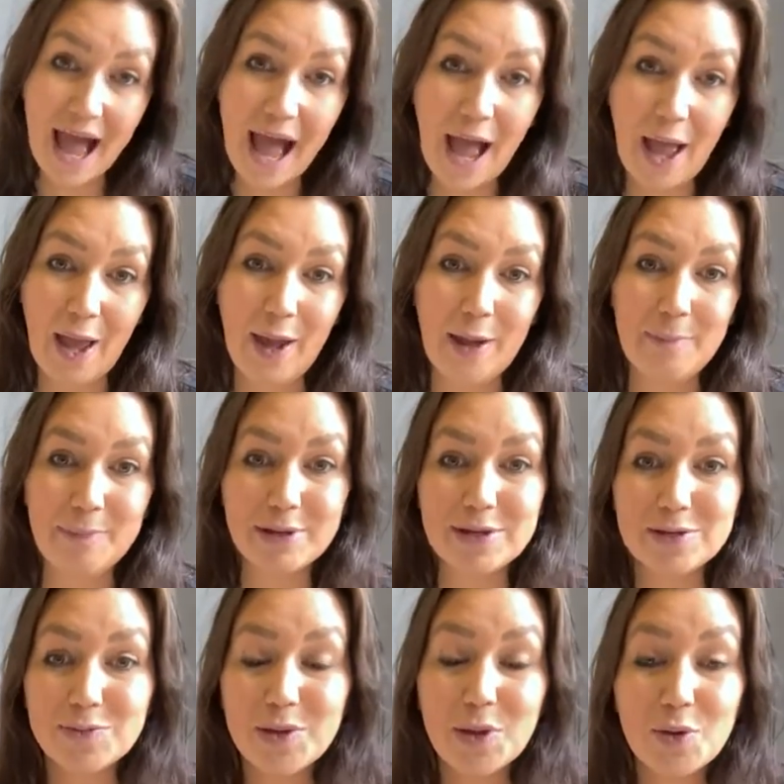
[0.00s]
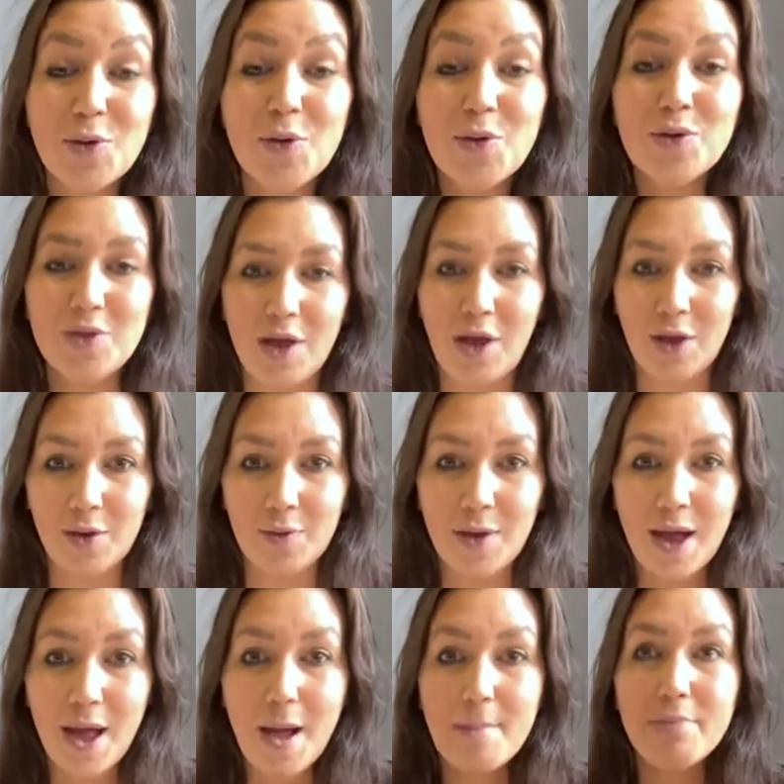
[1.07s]
at home, because we all know
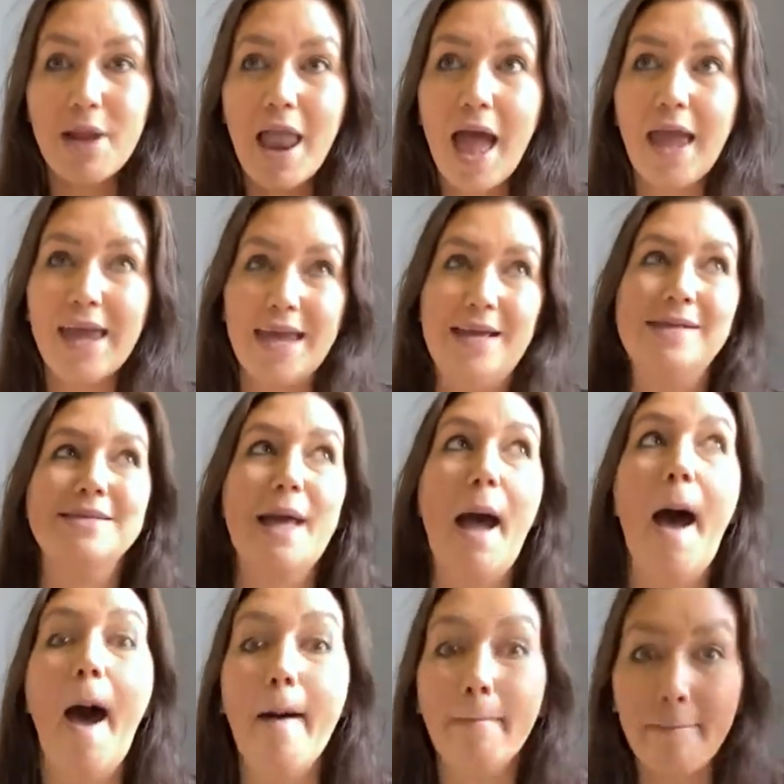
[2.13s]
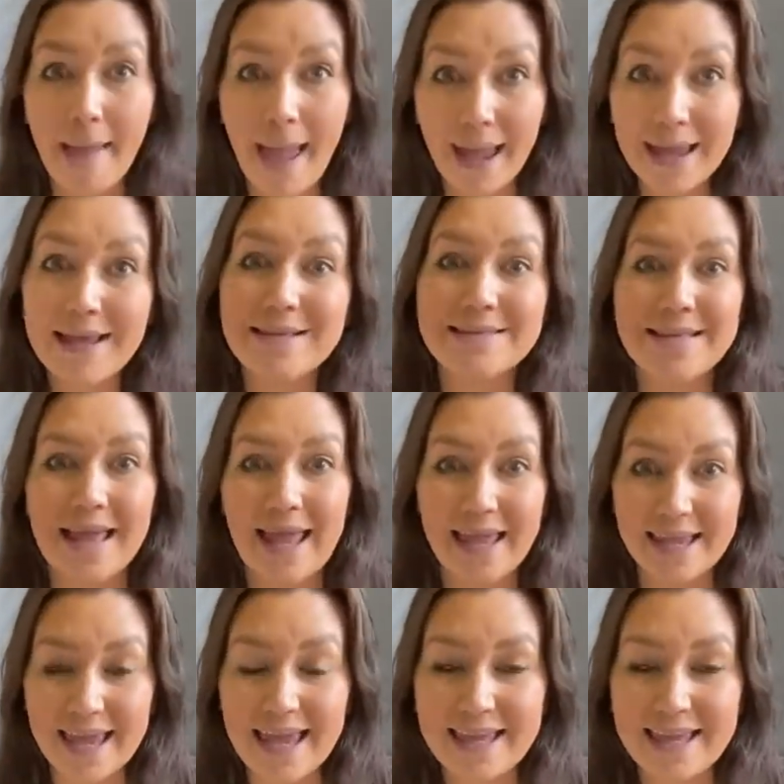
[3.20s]
play is amazing,